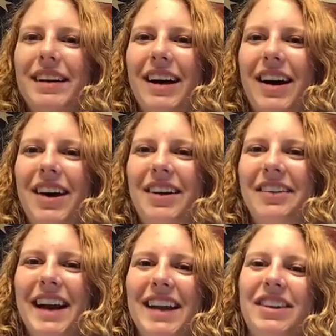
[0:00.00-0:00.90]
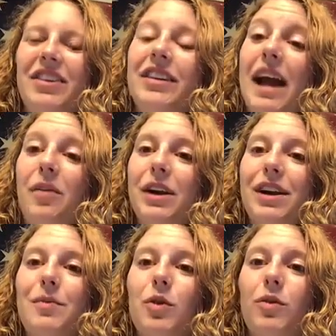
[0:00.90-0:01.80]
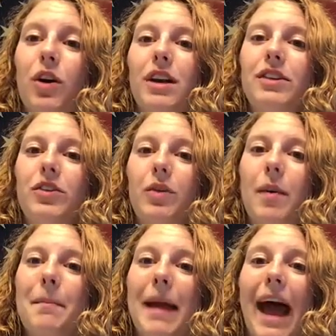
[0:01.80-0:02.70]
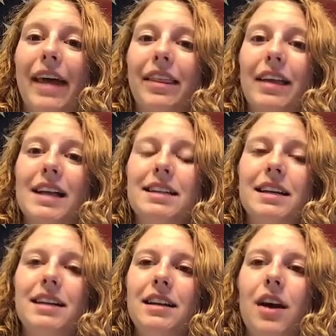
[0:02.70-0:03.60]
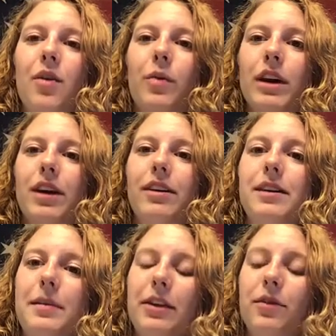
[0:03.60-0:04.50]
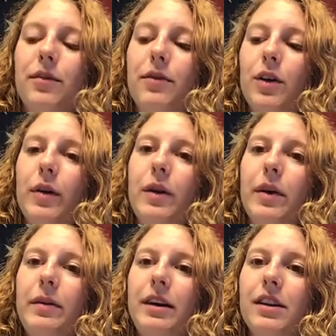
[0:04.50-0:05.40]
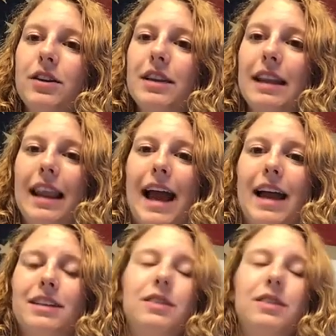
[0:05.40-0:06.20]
All right, so now we're going to move on into our math lesson. We're going to be reviewing what we learned last